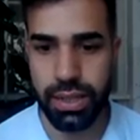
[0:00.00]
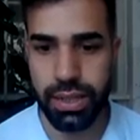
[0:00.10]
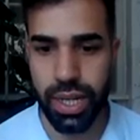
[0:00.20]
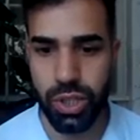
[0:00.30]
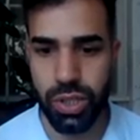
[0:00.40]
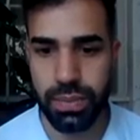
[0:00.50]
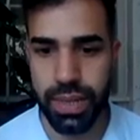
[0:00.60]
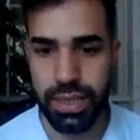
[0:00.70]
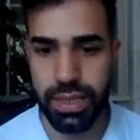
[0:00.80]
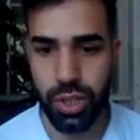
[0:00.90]
the International
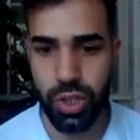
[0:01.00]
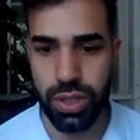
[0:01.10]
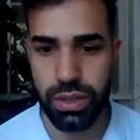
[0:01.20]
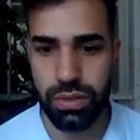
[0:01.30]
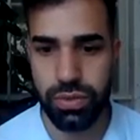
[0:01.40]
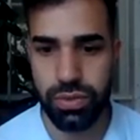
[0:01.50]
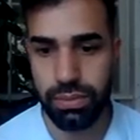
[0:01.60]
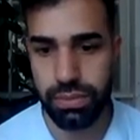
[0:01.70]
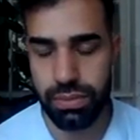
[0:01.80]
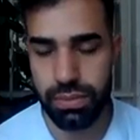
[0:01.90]
Space Station
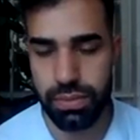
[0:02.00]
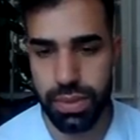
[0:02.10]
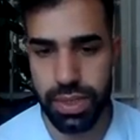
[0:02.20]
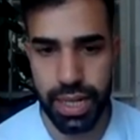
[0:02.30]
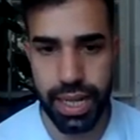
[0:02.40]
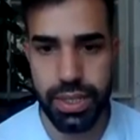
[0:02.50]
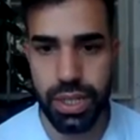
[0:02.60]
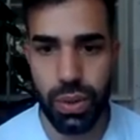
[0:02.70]
from satellite.